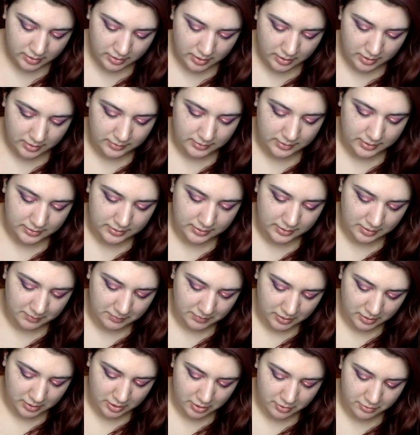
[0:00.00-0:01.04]
And then I think I'm
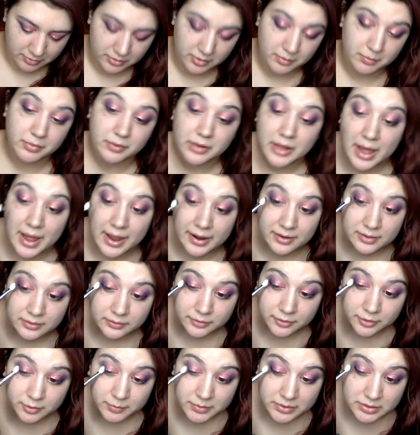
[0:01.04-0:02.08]
gonna go with the black a
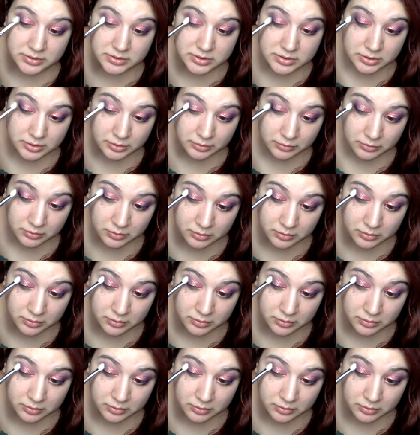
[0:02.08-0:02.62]
little bit too.